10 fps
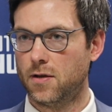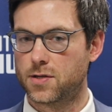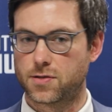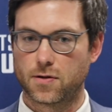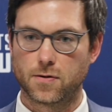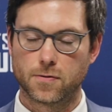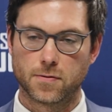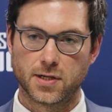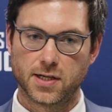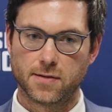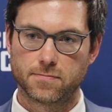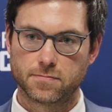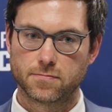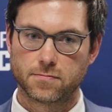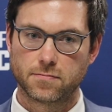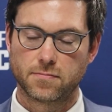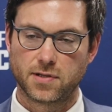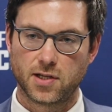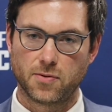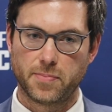So
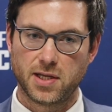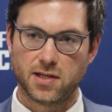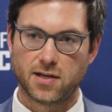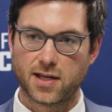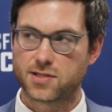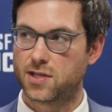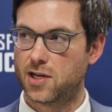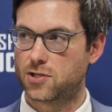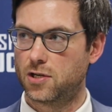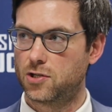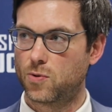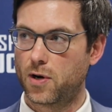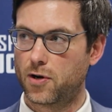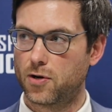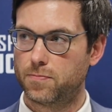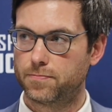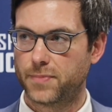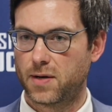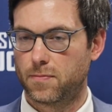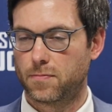he'll be a nice addition to our group,
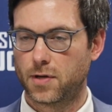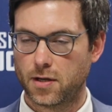and